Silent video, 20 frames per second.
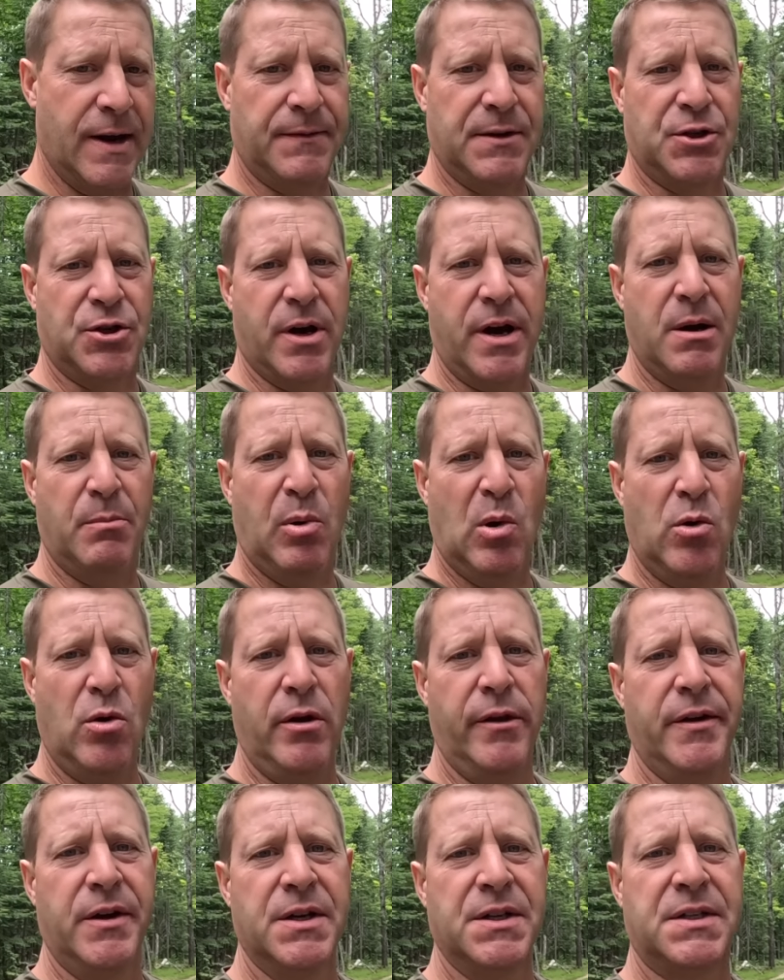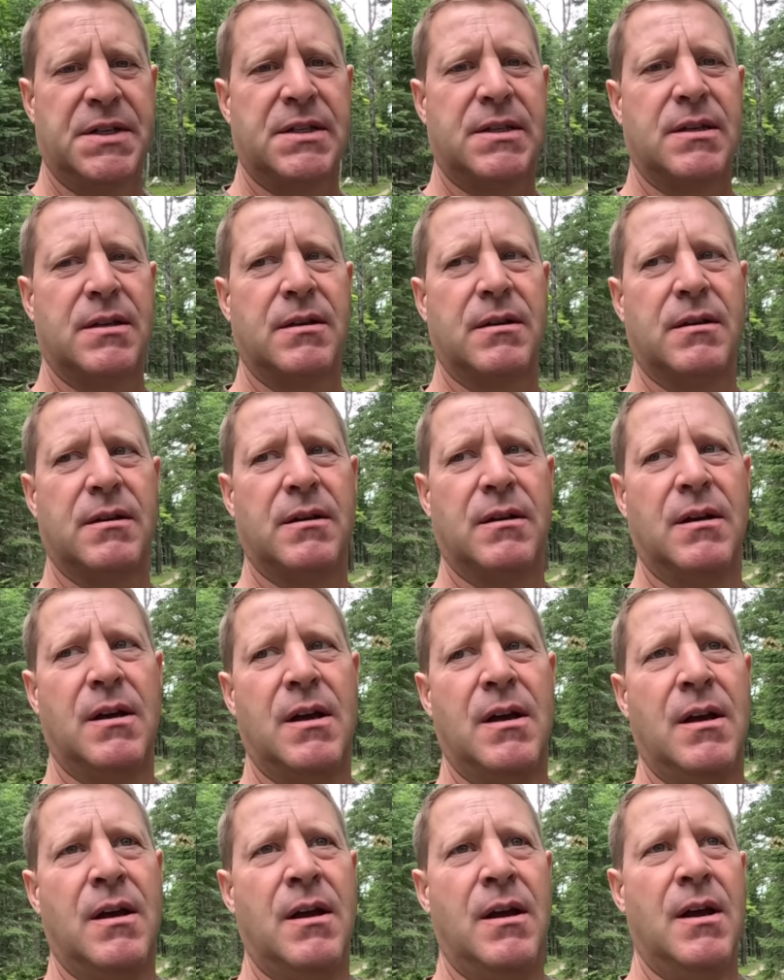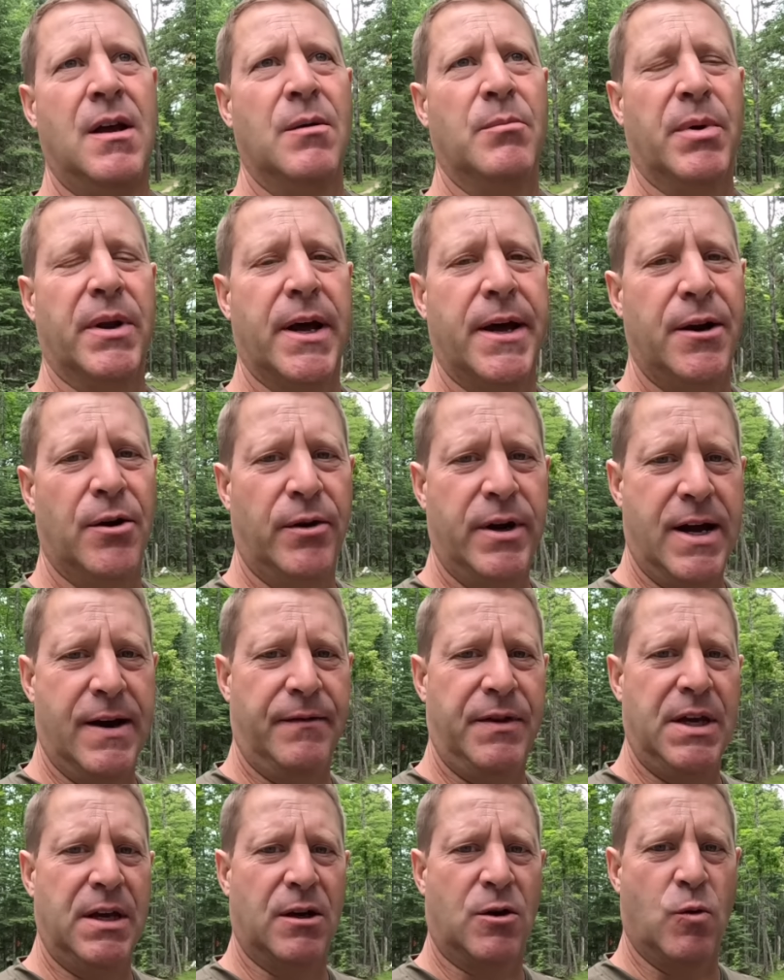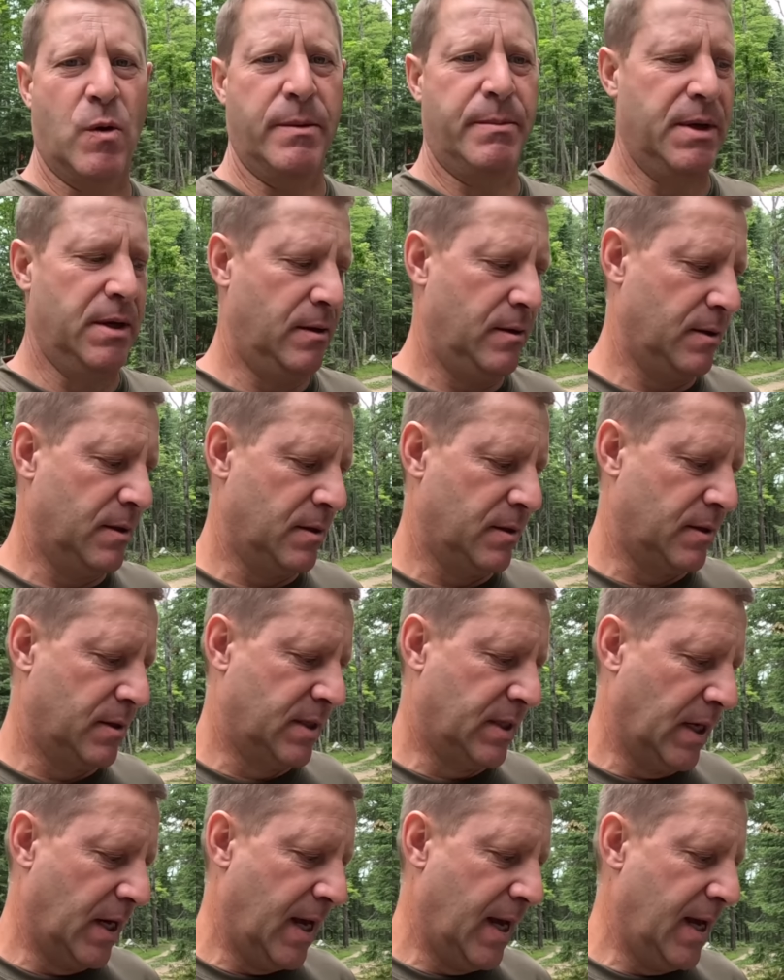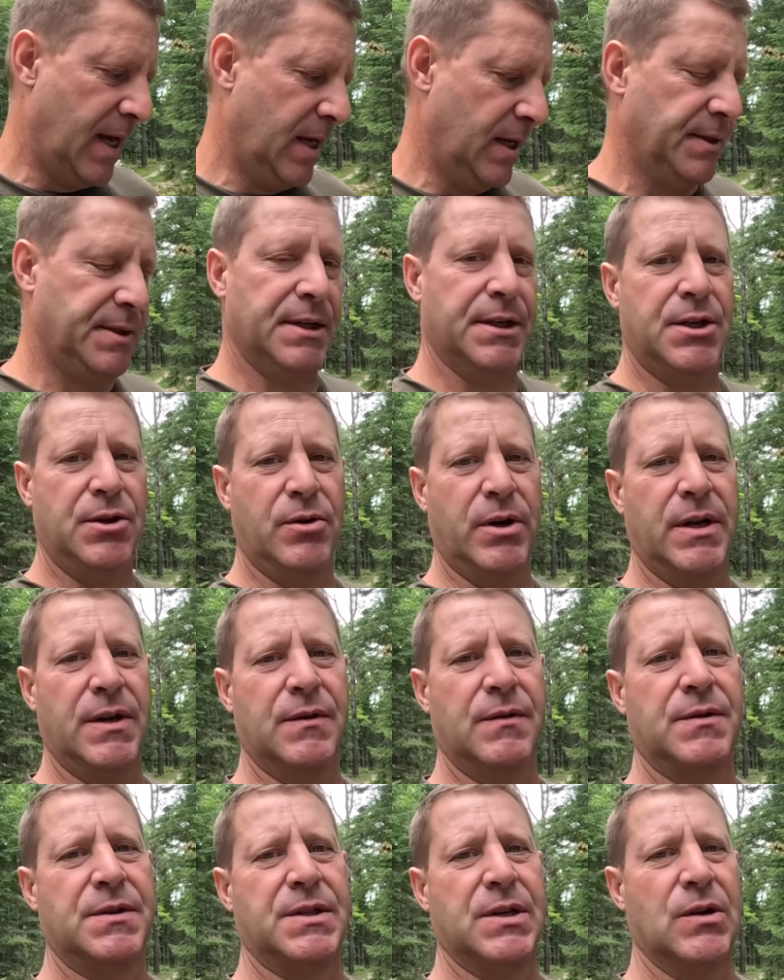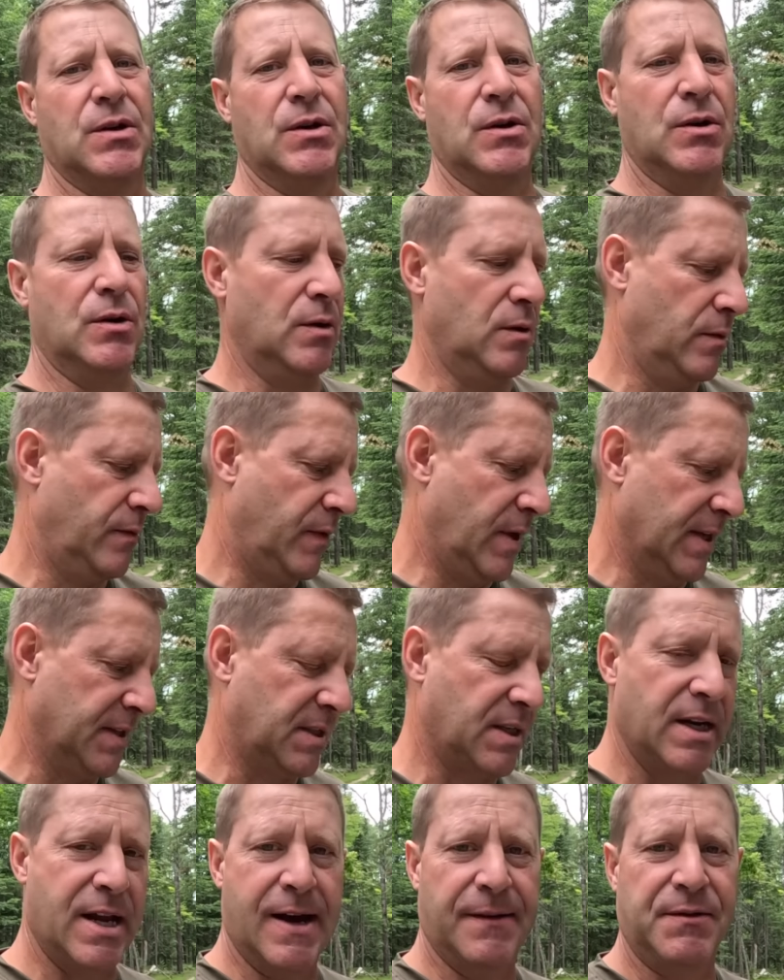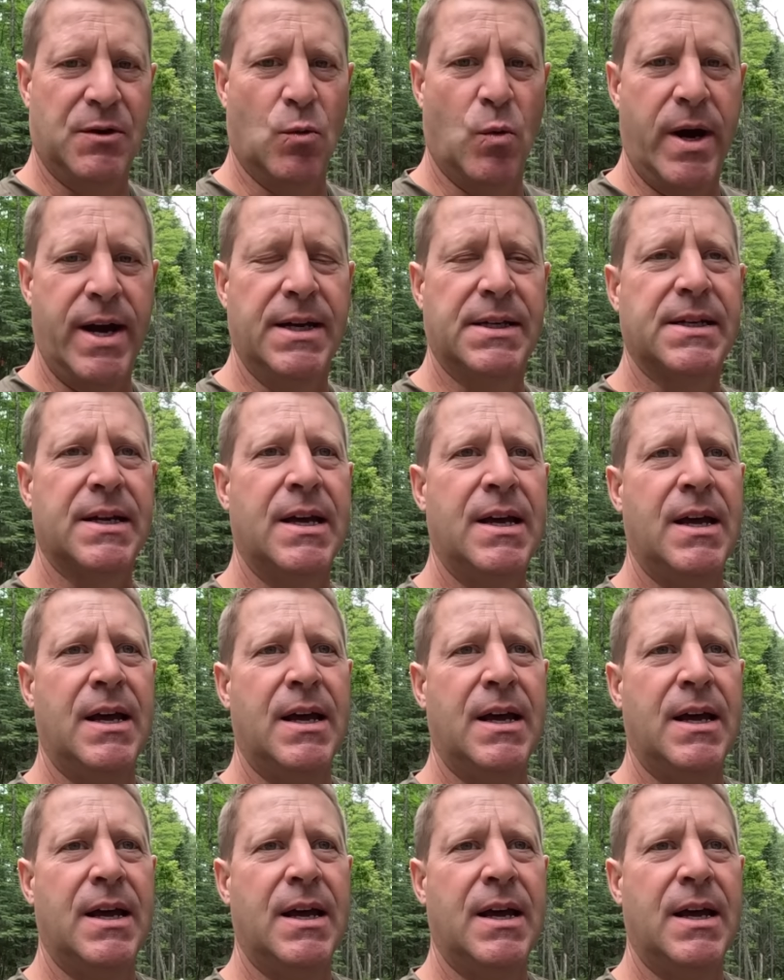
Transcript: have to try to pull this, but I don't have the equipment today to do it, so that's gonna have to wait.